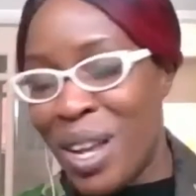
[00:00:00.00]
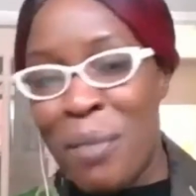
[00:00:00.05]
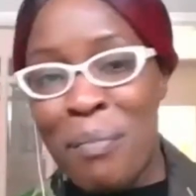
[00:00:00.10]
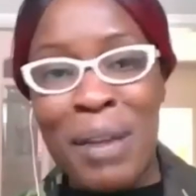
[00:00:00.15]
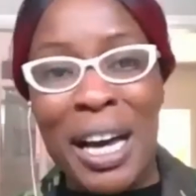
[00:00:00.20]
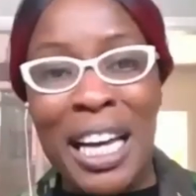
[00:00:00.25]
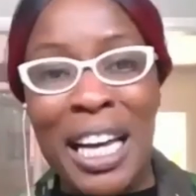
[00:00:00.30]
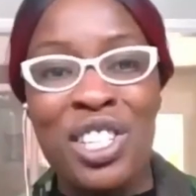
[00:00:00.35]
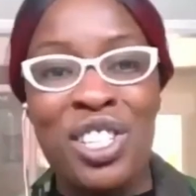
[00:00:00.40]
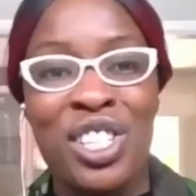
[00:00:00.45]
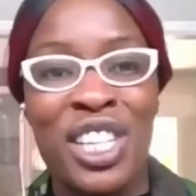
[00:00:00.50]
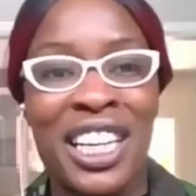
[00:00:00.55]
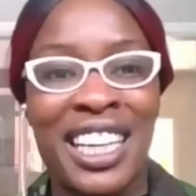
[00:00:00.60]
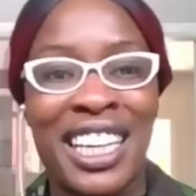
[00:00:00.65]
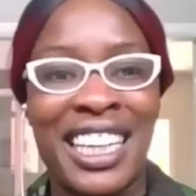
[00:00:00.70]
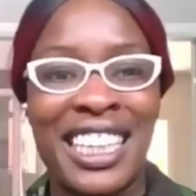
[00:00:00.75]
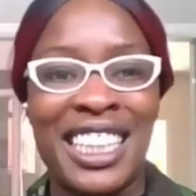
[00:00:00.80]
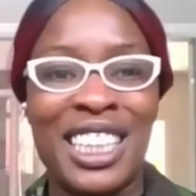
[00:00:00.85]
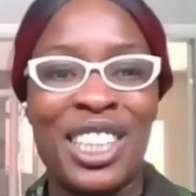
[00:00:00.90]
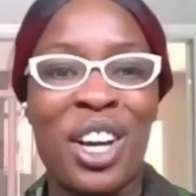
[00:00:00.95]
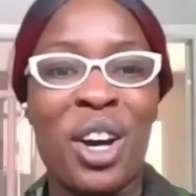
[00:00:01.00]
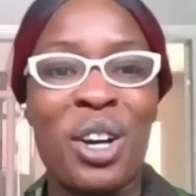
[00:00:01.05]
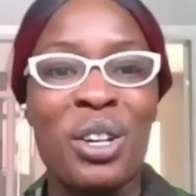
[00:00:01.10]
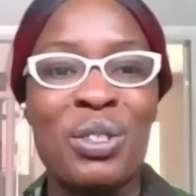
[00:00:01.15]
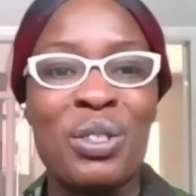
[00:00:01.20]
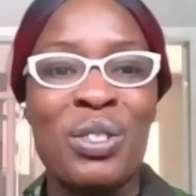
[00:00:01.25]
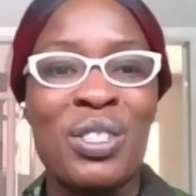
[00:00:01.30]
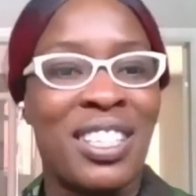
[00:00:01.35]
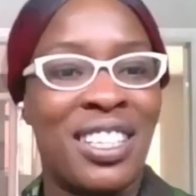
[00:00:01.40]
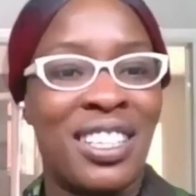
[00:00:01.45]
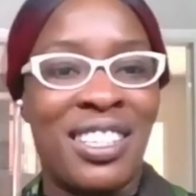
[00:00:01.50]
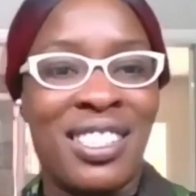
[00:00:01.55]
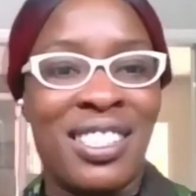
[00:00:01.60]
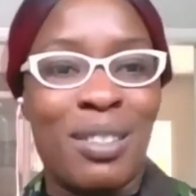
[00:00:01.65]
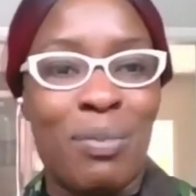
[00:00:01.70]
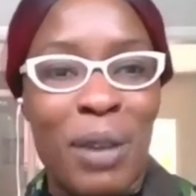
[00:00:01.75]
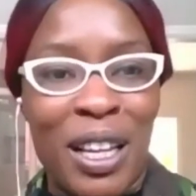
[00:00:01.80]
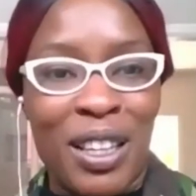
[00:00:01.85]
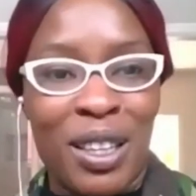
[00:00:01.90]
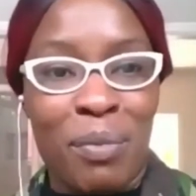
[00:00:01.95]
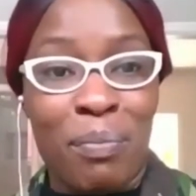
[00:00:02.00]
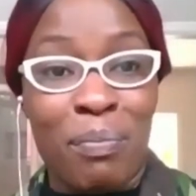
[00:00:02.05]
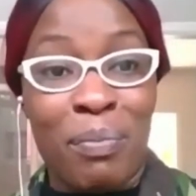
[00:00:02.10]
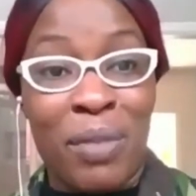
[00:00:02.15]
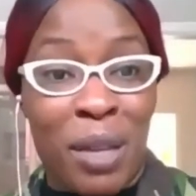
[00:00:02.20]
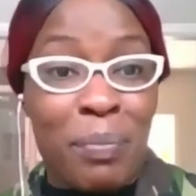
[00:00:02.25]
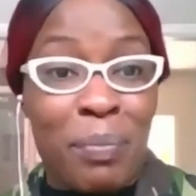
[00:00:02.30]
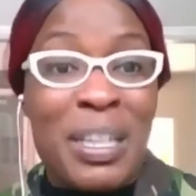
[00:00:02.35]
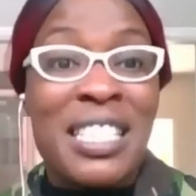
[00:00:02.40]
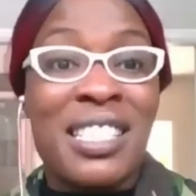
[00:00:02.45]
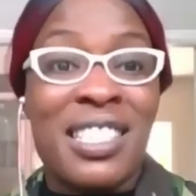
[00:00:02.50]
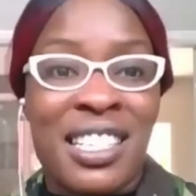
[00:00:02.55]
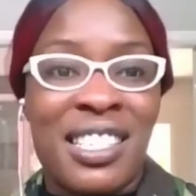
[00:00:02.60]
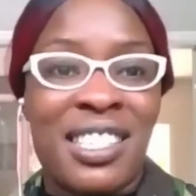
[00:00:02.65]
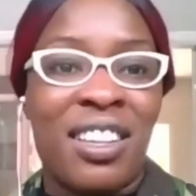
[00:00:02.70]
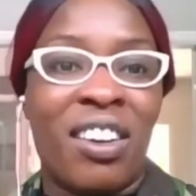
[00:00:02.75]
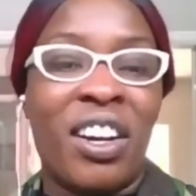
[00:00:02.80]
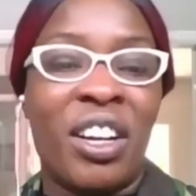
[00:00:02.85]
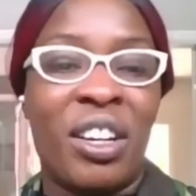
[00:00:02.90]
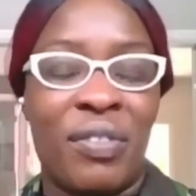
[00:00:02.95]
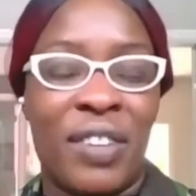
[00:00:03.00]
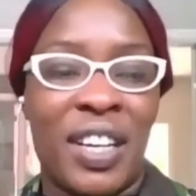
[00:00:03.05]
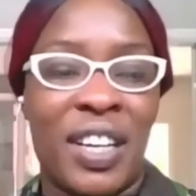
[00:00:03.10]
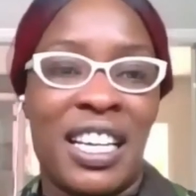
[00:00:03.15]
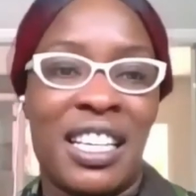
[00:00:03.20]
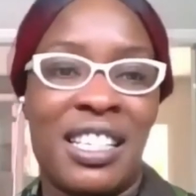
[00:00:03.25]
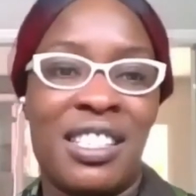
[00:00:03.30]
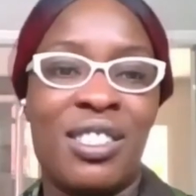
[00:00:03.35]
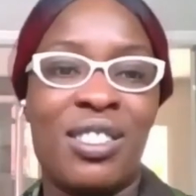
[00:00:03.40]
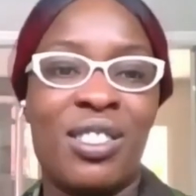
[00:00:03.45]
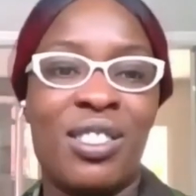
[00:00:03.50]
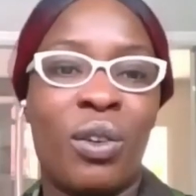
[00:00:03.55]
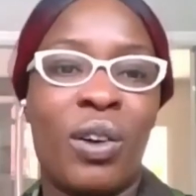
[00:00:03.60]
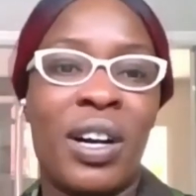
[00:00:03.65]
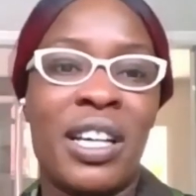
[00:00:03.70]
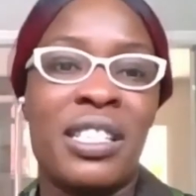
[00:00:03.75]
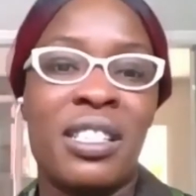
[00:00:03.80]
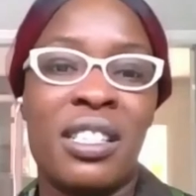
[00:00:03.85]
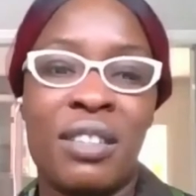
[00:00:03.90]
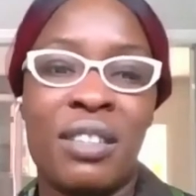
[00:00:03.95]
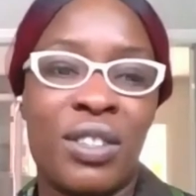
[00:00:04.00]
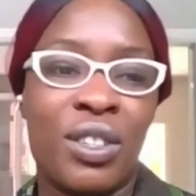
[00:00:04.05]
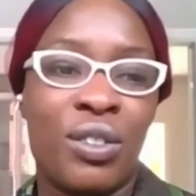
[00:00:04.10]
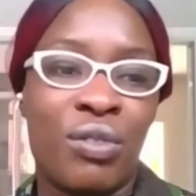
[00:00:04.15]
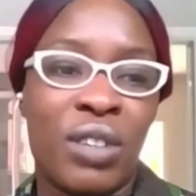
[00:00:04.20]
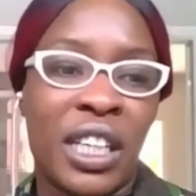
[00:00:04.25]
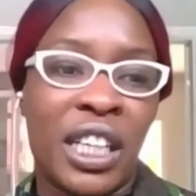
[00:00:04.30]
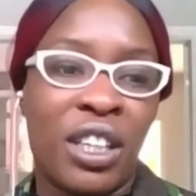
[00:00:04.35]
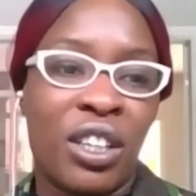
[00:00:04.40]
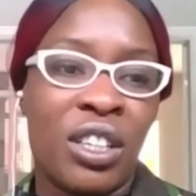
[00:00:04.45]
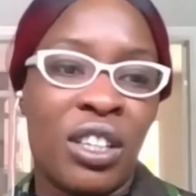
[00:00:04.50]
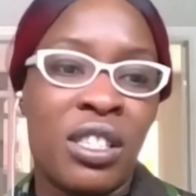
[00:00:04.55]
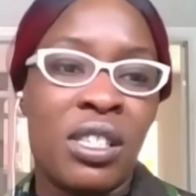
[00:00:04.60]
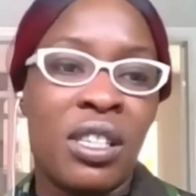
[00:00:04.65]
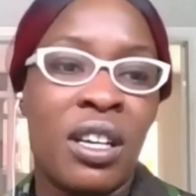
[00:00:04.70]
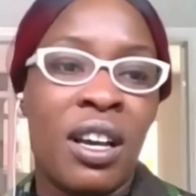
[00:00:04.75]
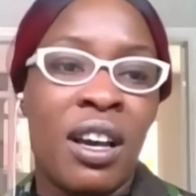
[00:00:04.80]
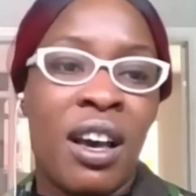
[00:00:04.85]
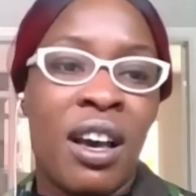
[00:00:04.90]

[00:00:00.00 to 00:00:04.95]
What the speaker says: managing egos and the business side of it. And so I delivered a really good